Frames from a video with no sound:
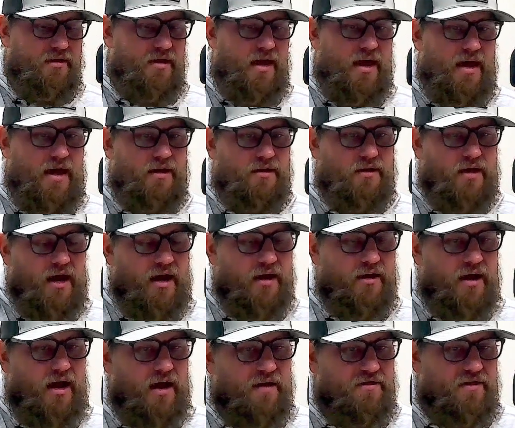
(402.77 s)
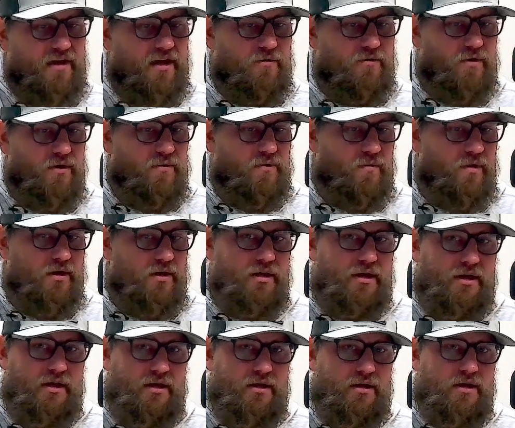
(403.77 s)
that. I think where it
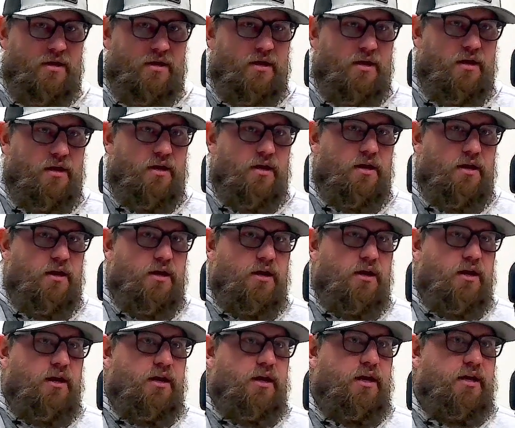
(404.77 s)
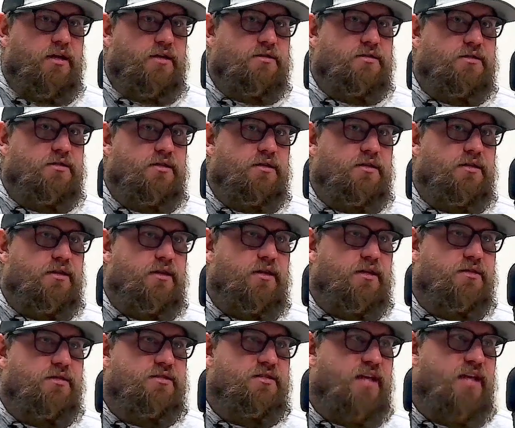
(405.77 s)
really is
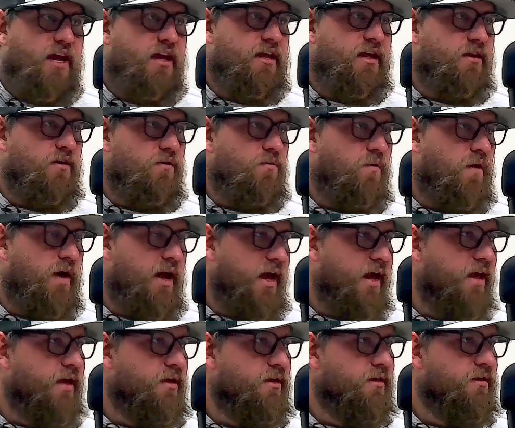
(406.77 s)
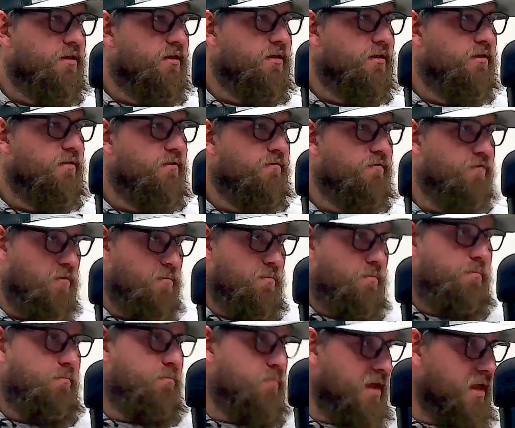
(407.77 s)
taking away
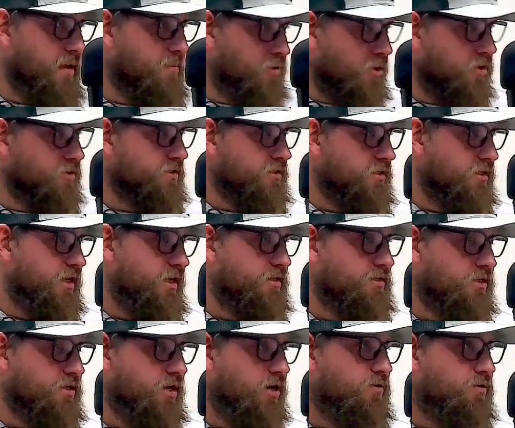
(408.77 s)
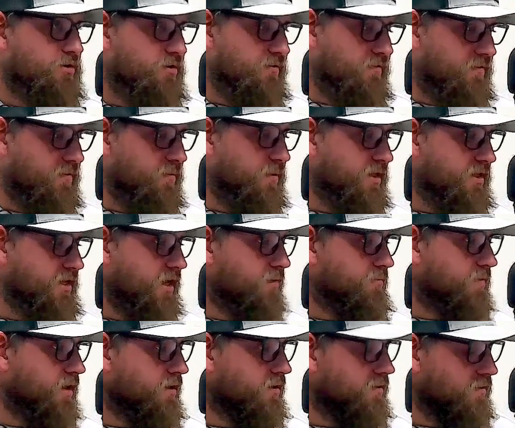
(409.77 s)
from me personally as a coach and from the team
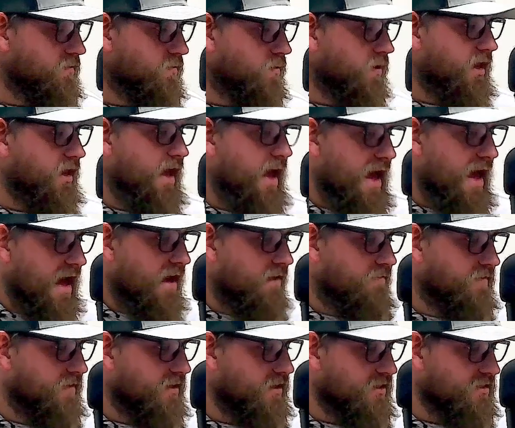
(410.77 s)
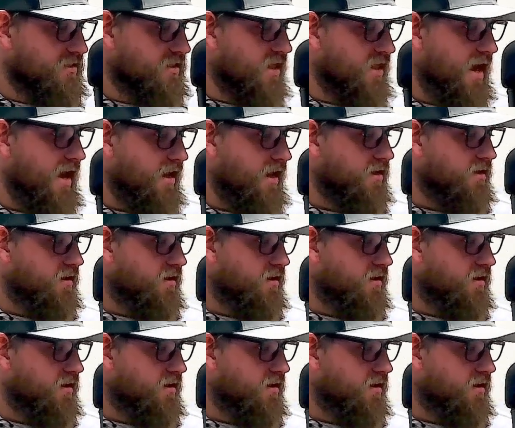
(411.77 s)
that we have is that